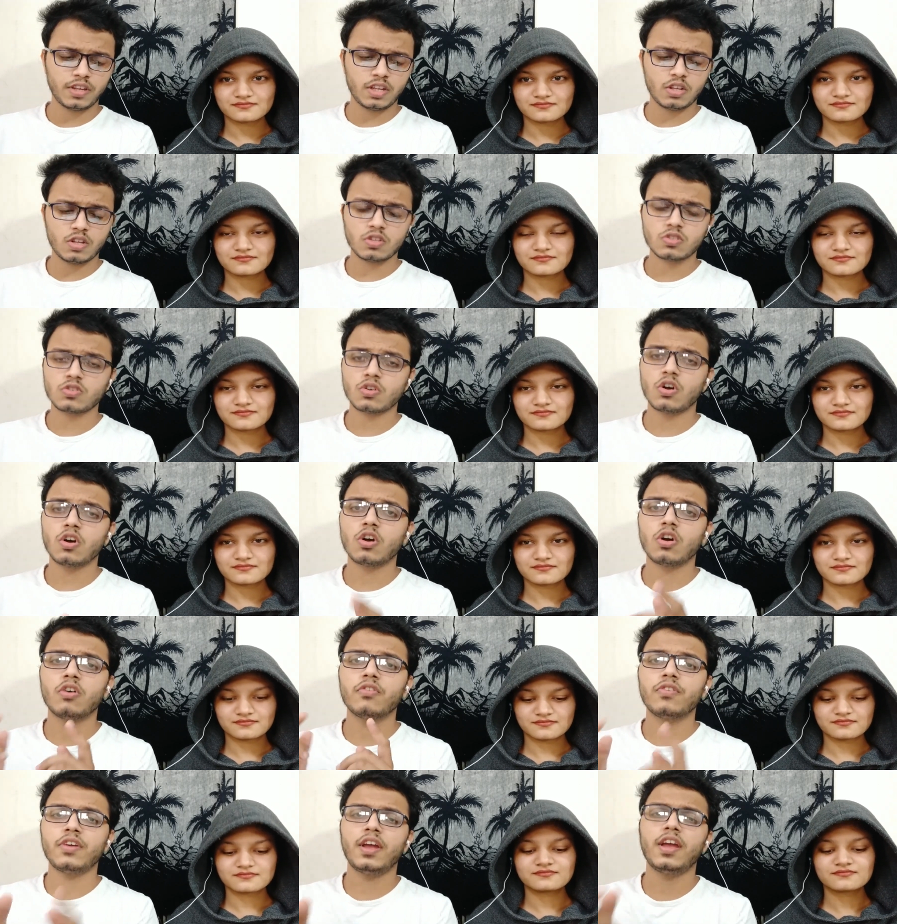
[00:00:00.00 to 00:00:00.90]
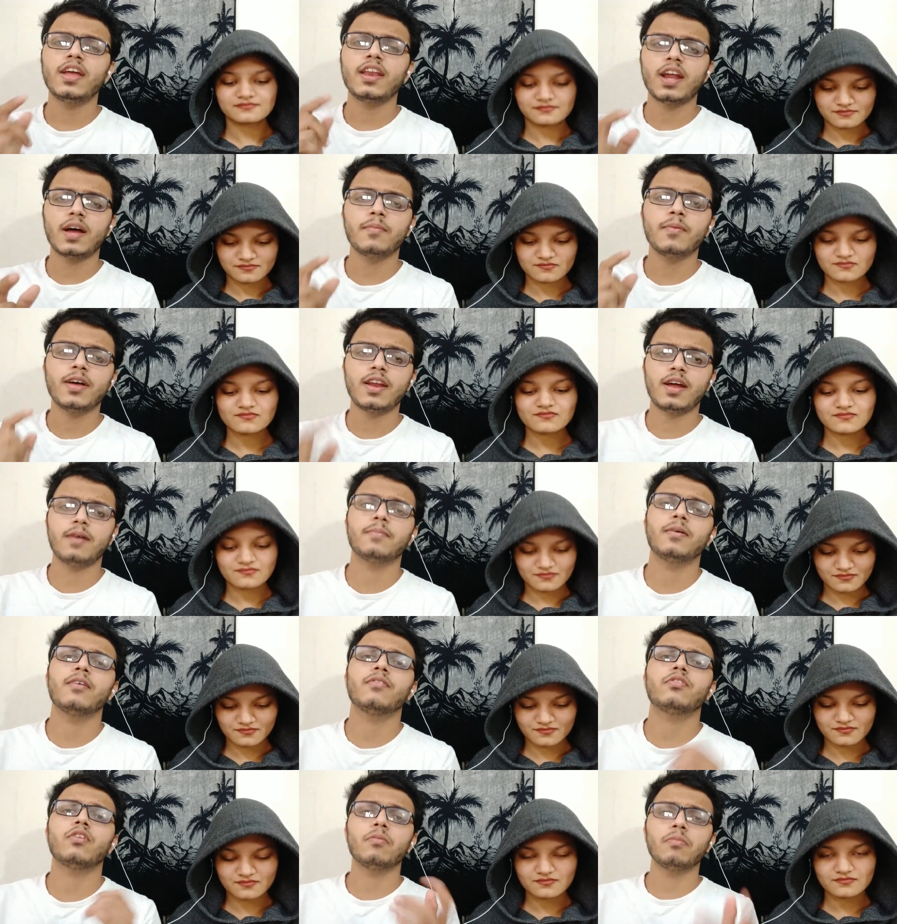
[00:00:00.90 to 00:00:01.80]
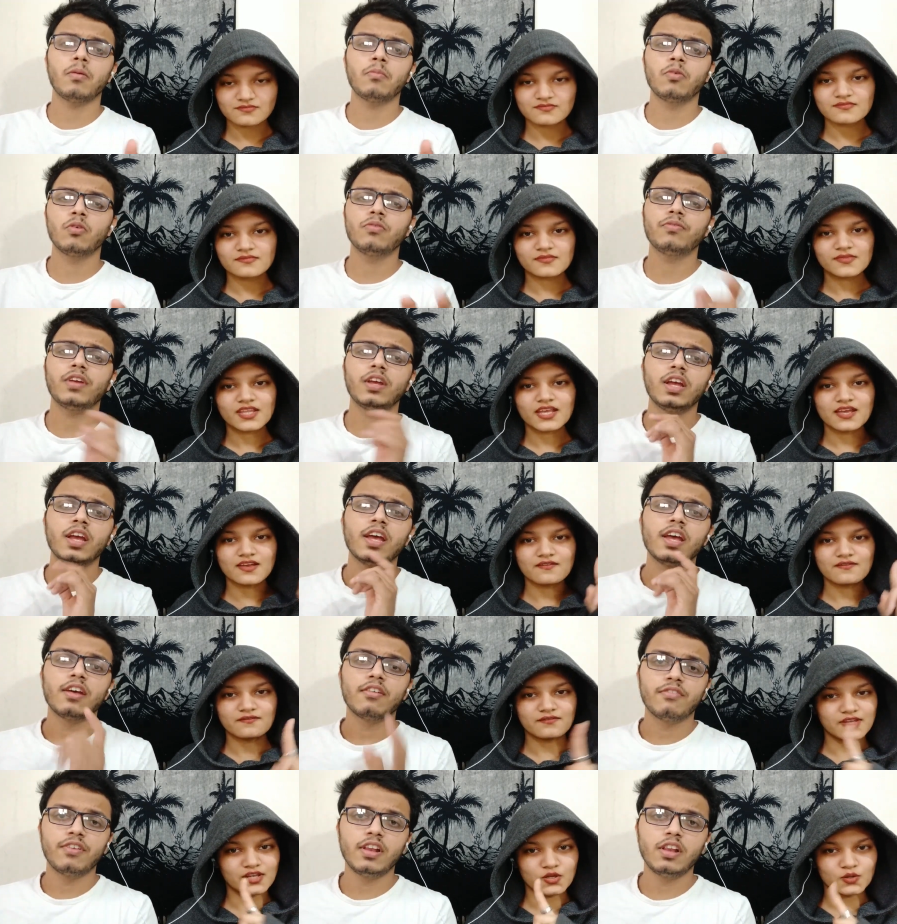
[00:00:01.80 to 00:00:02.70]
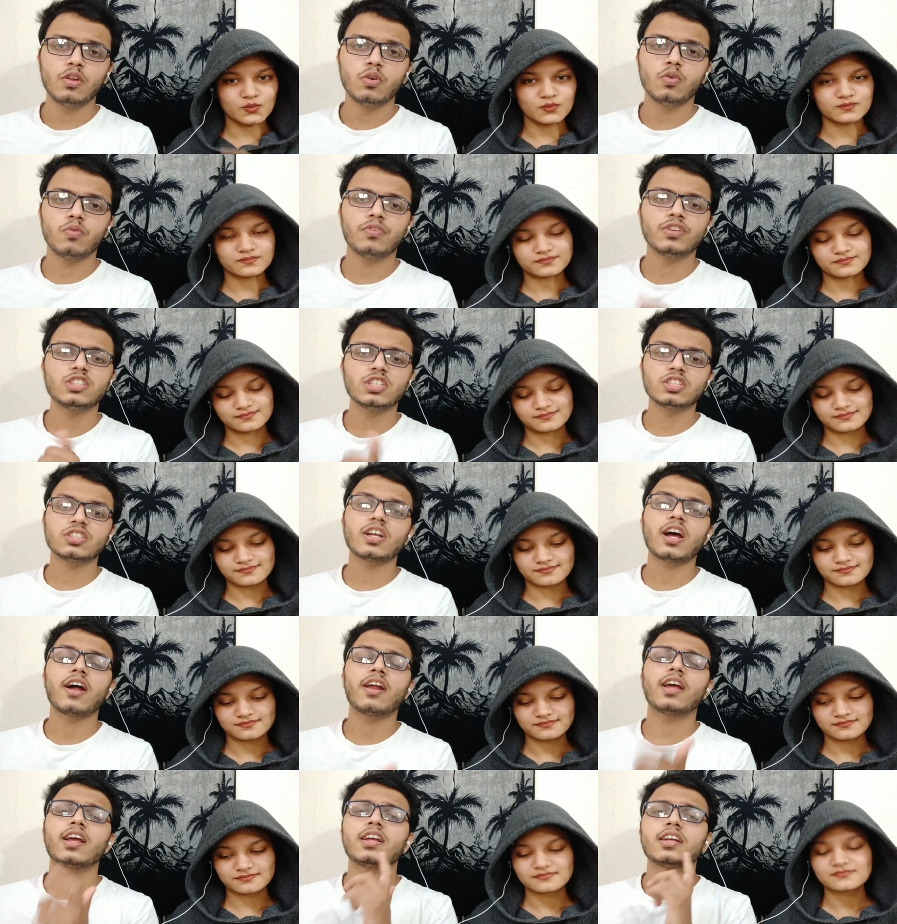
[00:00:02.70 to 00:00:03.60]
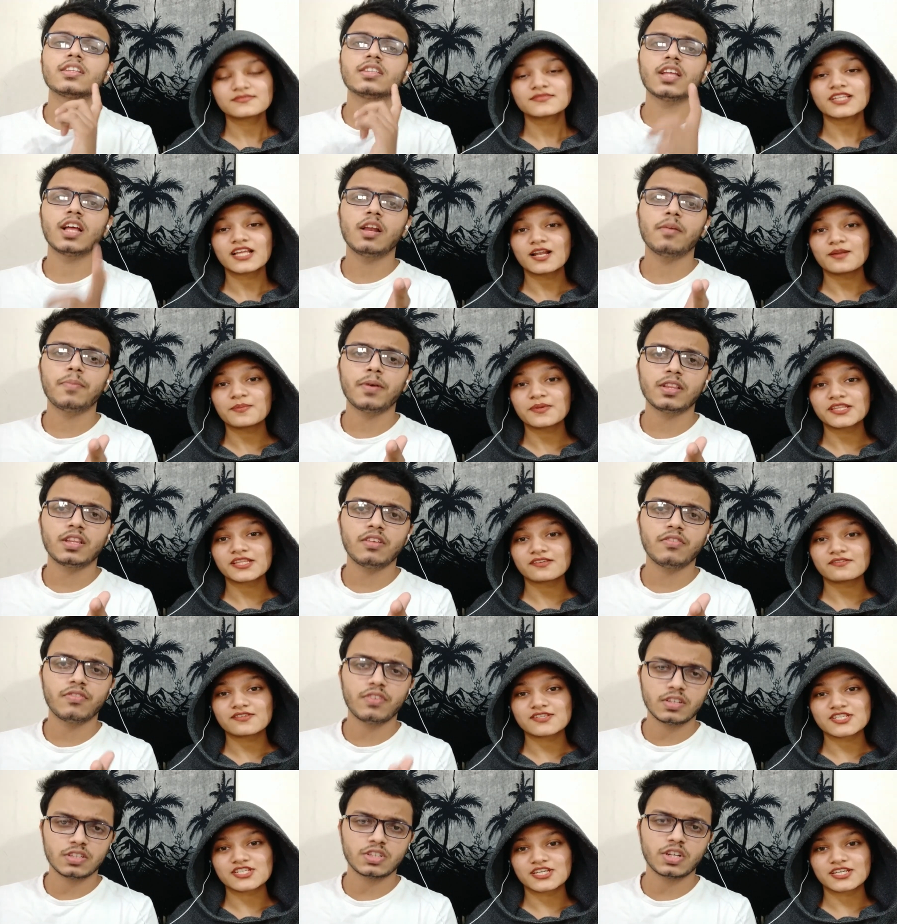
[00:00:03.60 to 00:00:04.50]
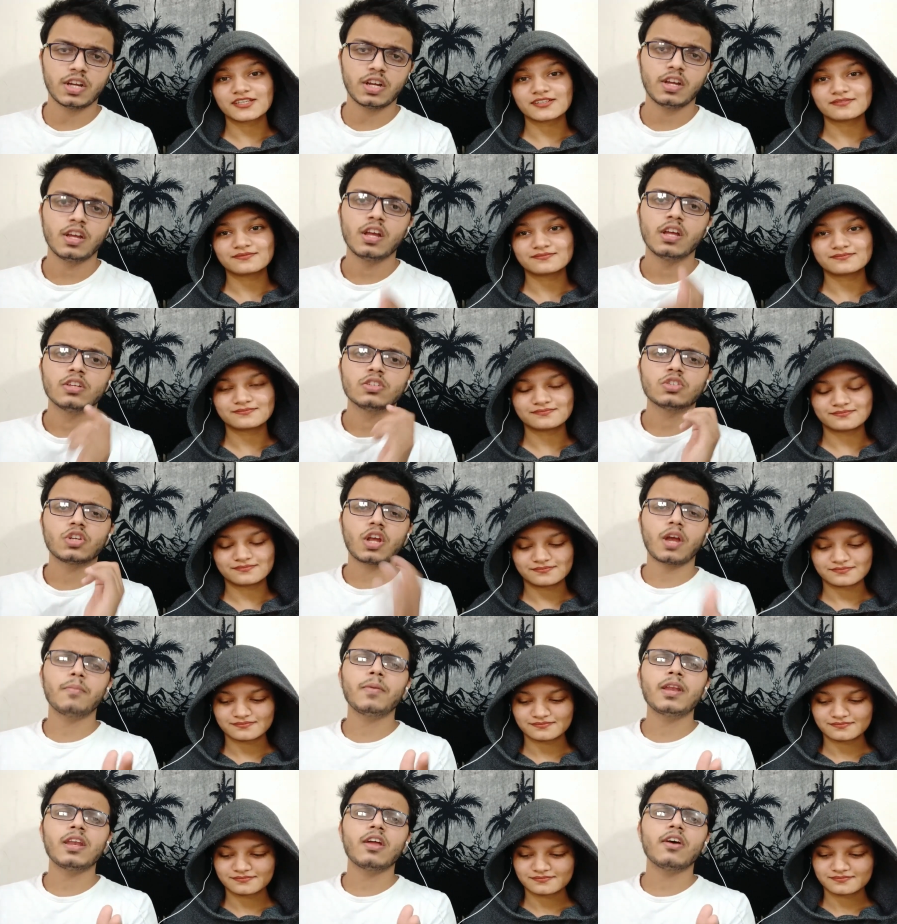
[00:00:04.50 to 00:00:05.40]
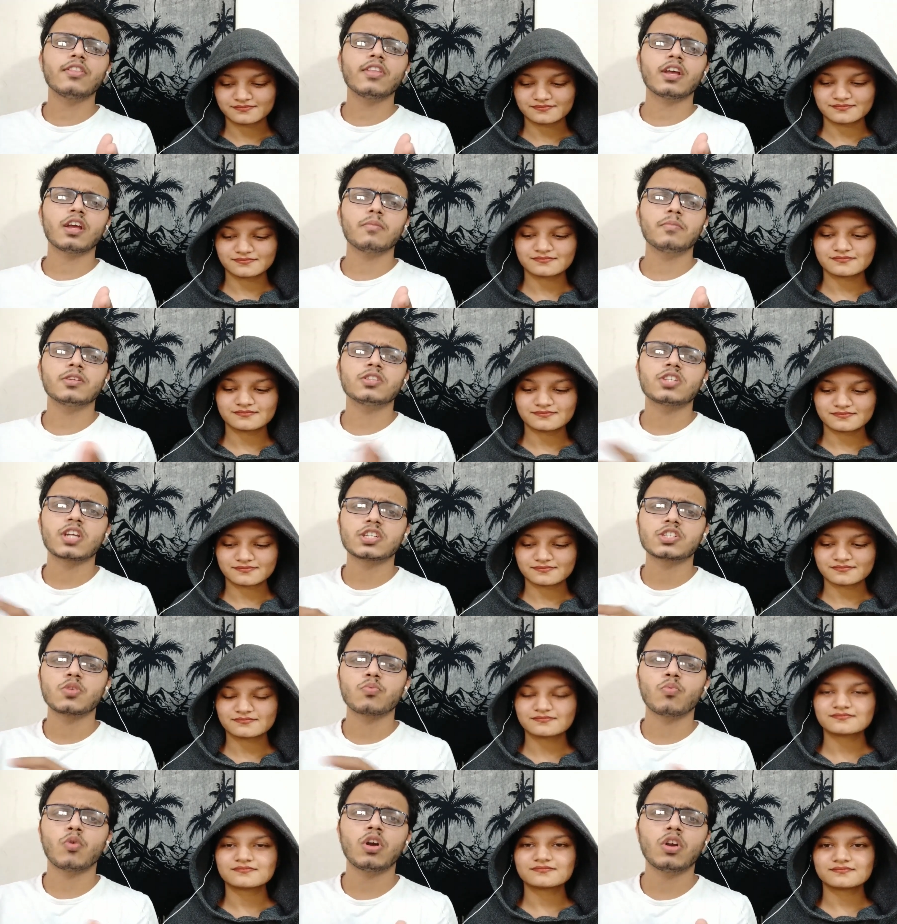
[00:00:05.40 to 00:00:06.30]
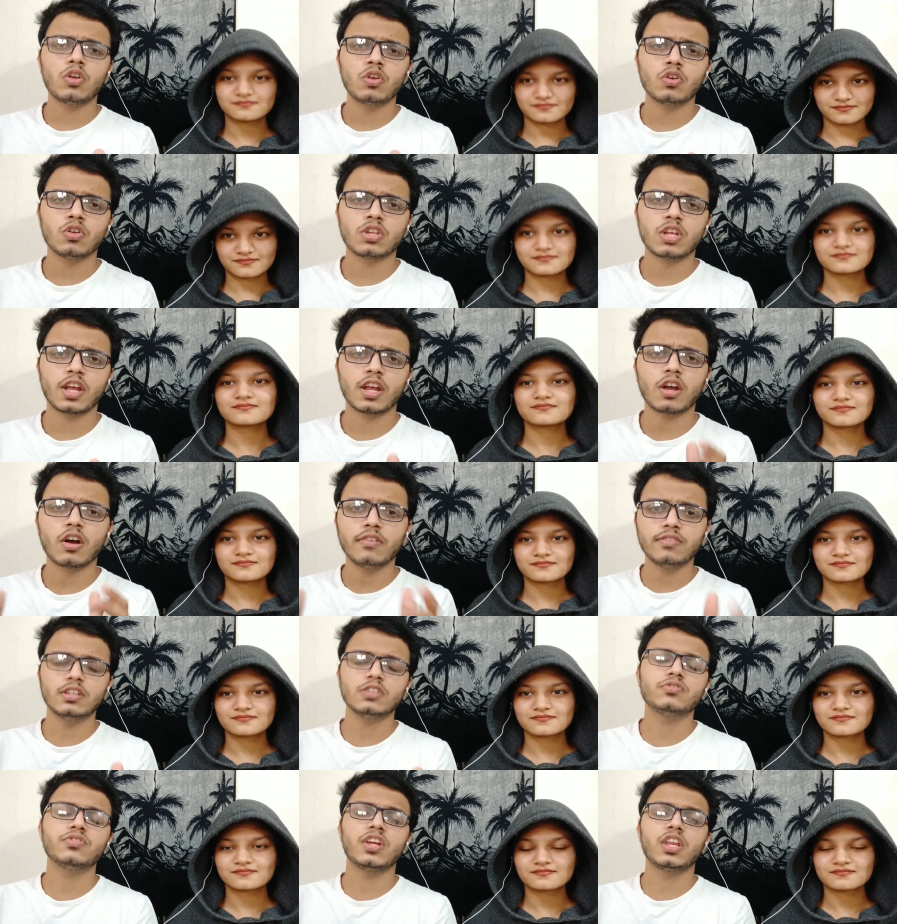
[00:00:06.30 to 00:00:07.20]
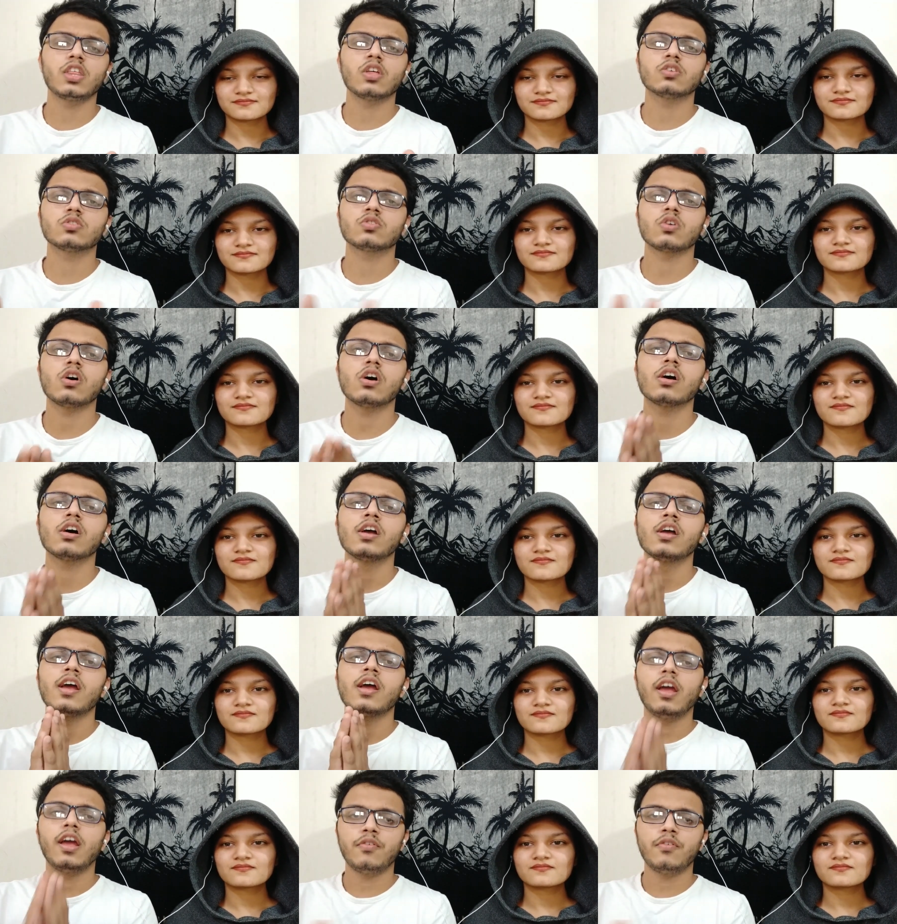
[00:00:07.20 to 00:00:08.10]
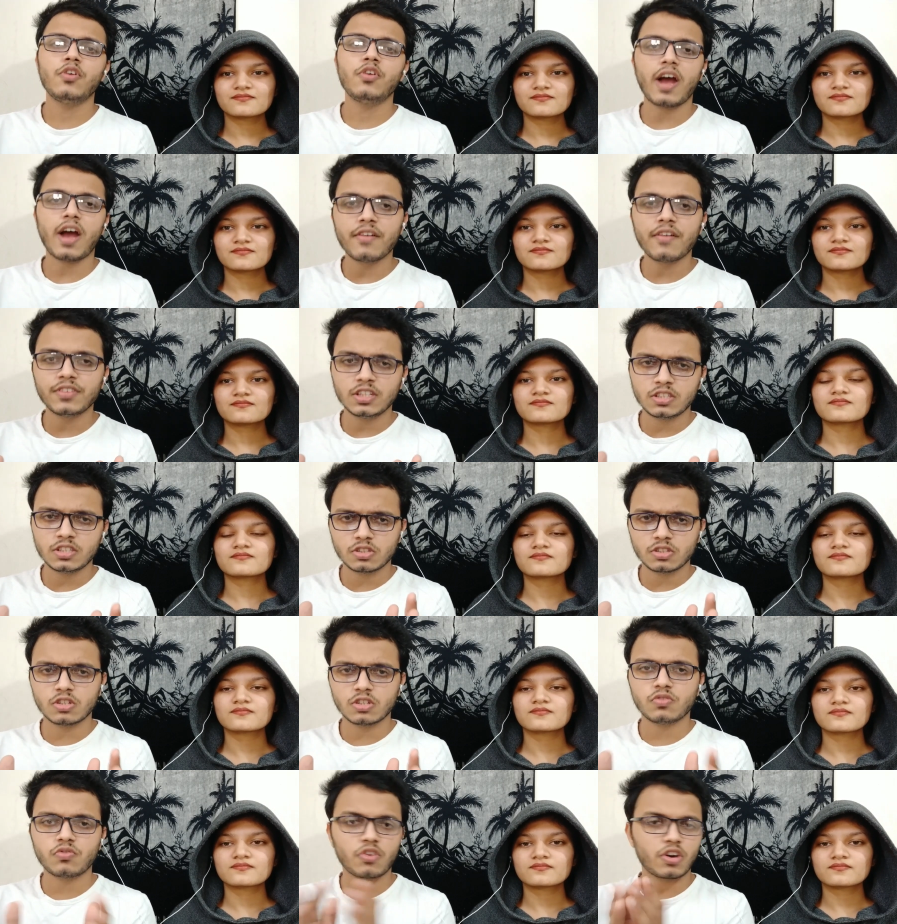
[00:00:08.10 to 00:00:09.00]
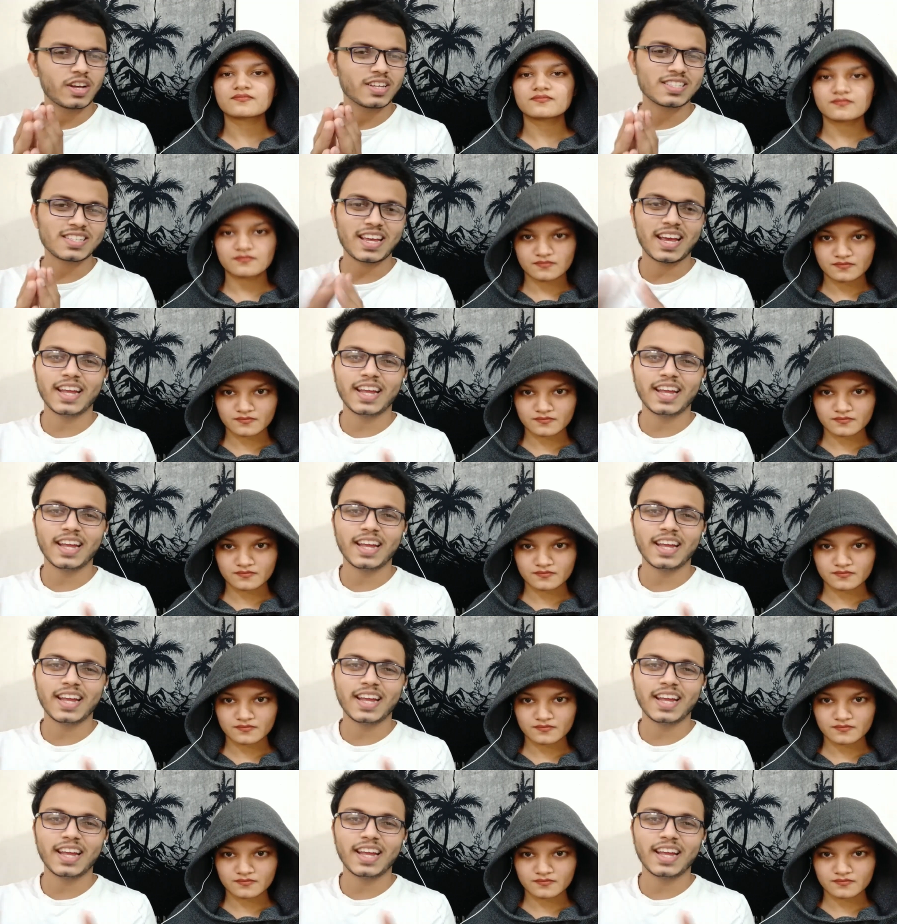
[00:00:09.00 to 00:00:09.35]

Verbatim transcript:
Speaker 1: video song of Hey Rama Rama from the movie Villu which is starring Thalapathy Vijay so comment down in the comment section what do you think of this video song if you have any suggestions for us,